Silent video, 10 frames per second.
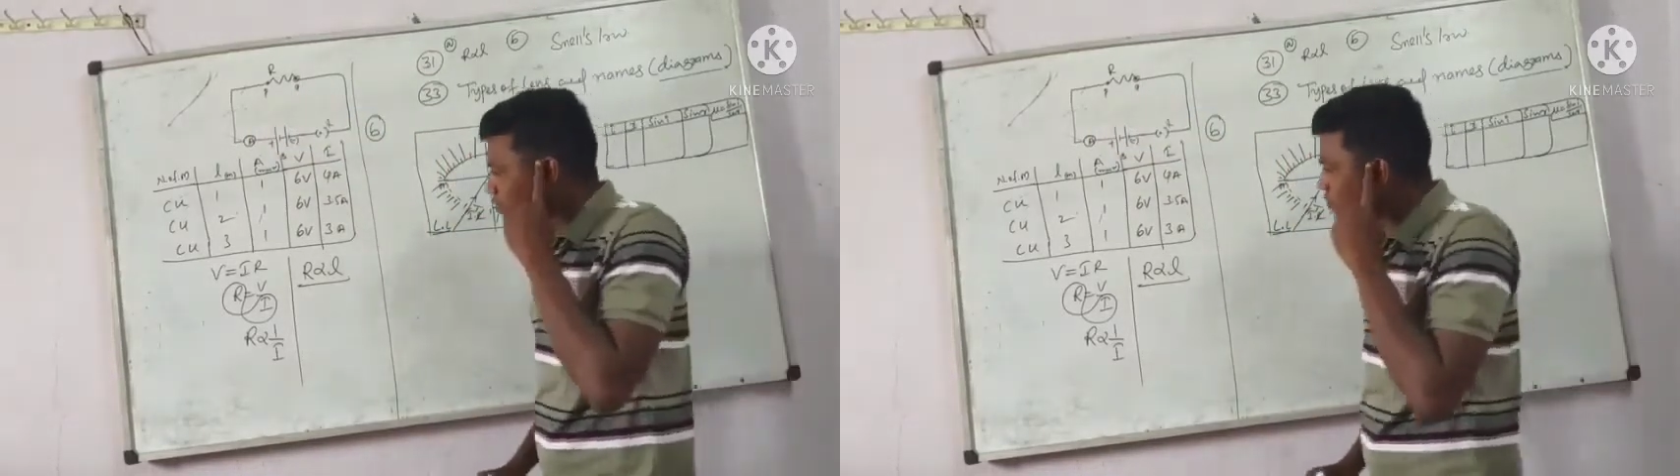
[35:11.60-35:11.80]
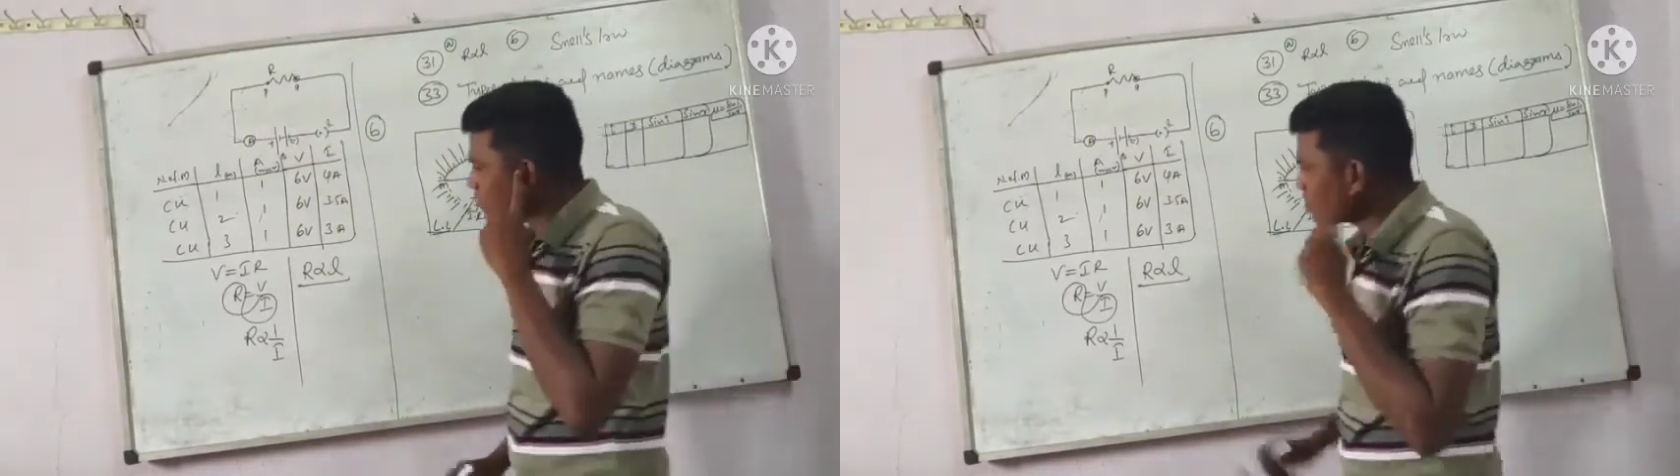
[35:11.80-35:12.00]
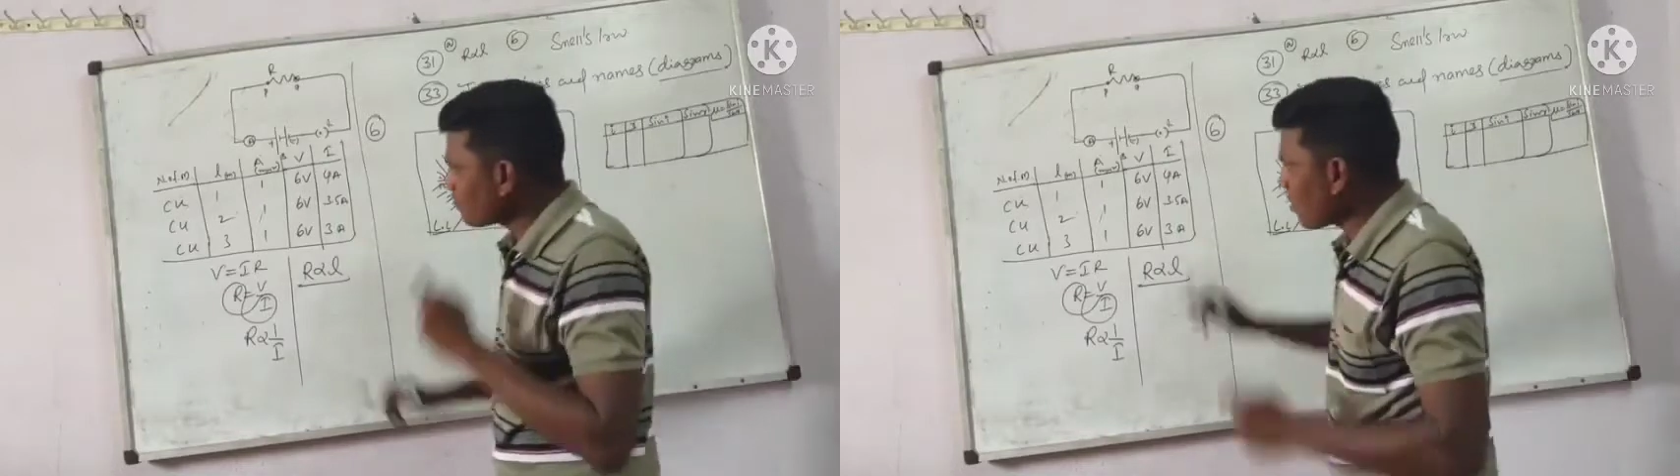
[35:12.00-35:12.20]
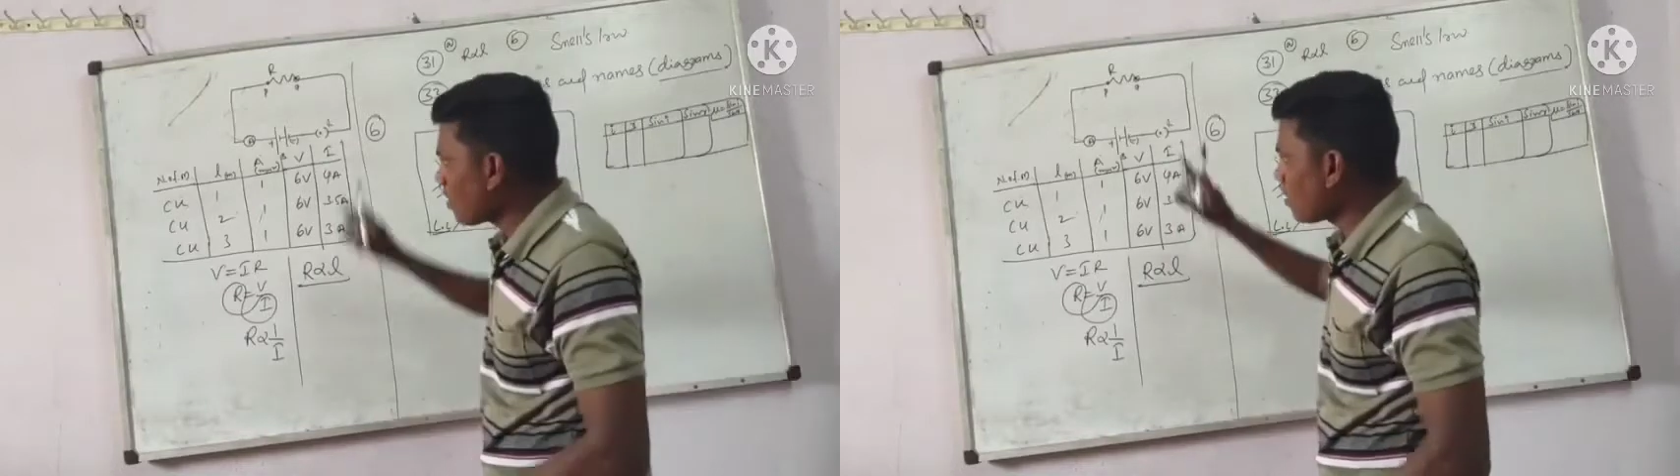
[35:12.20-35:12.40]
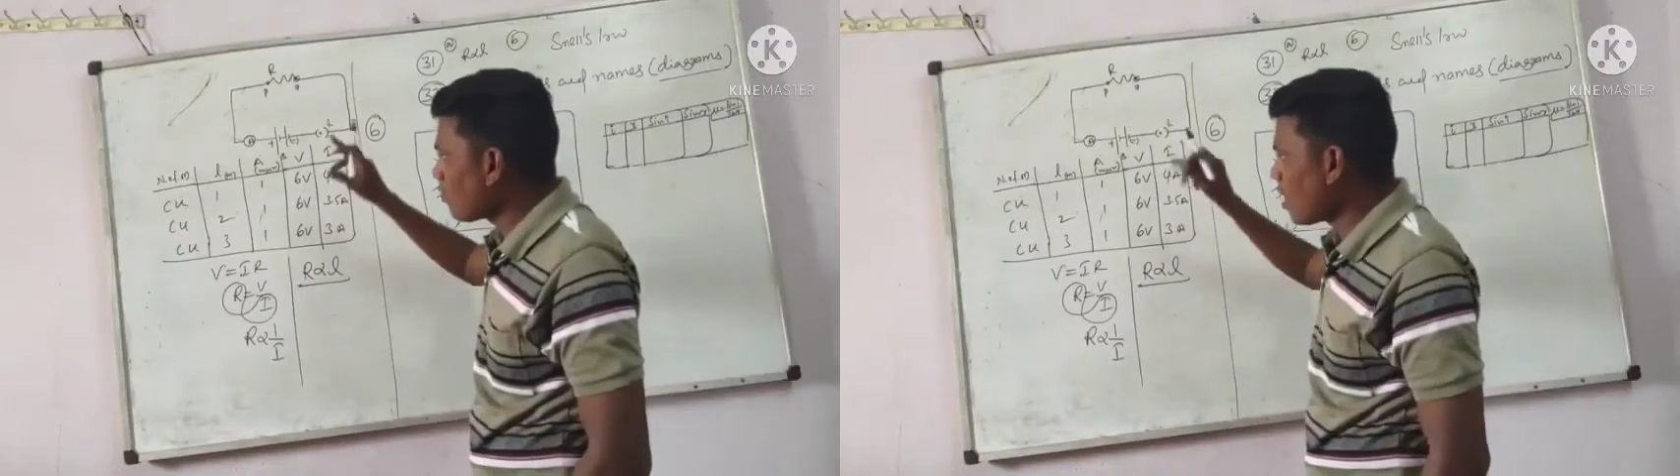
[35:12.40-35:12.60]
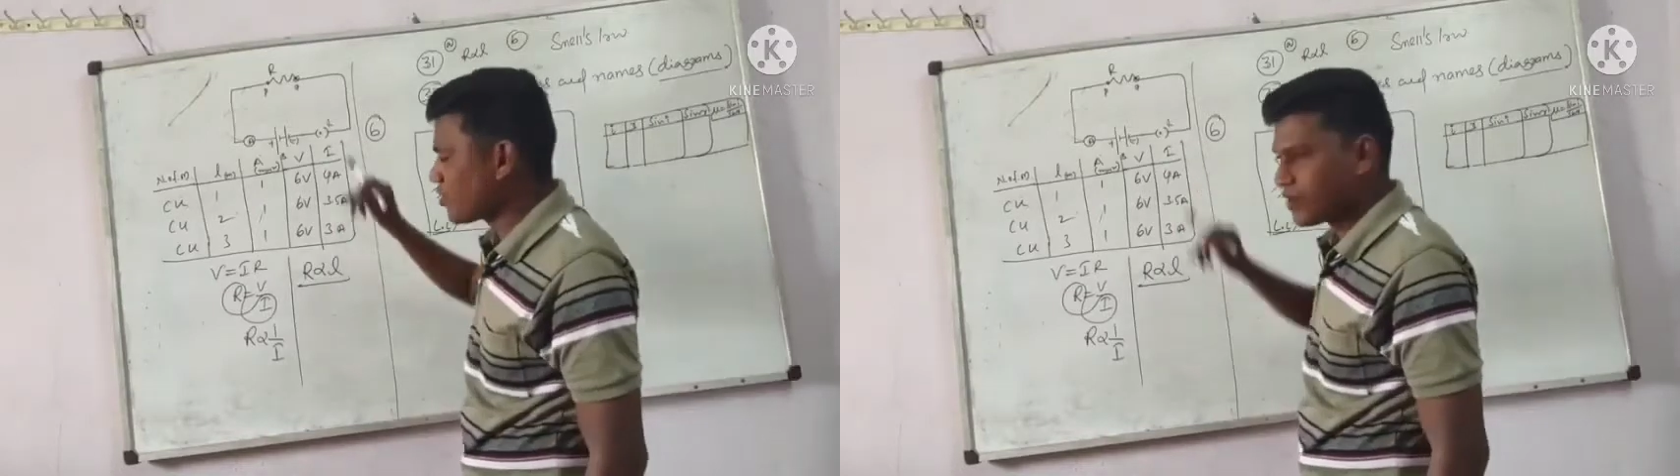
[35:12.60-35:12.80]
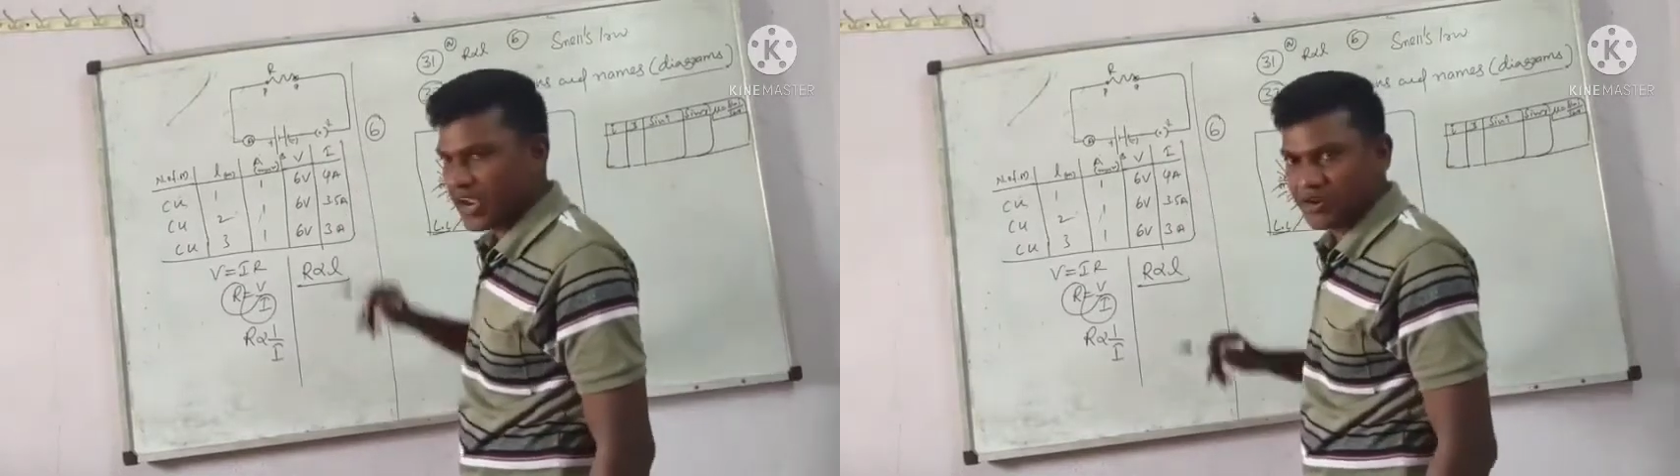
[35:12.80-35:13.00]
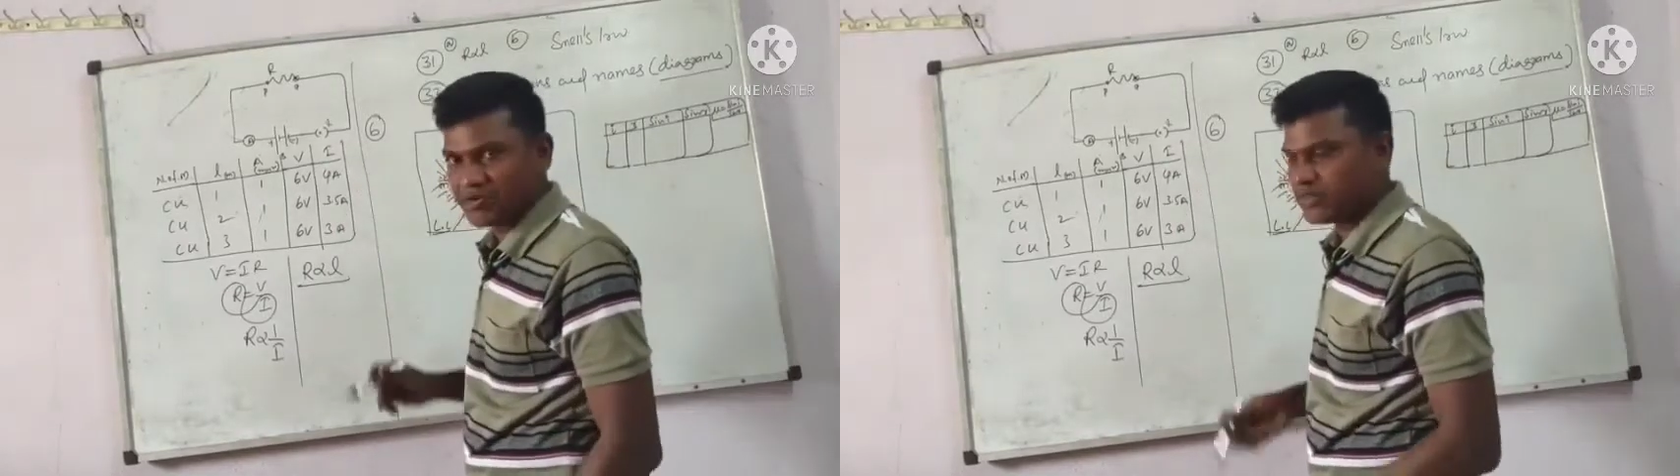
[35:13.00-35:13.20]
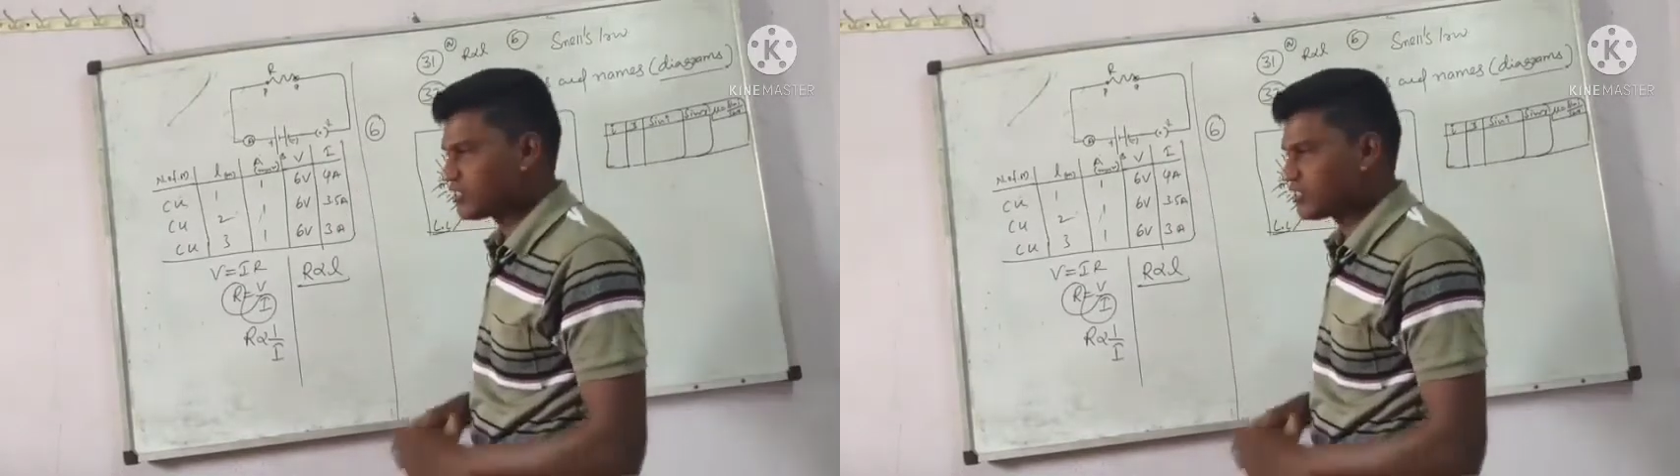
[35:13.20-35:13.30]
So first of all, what we can do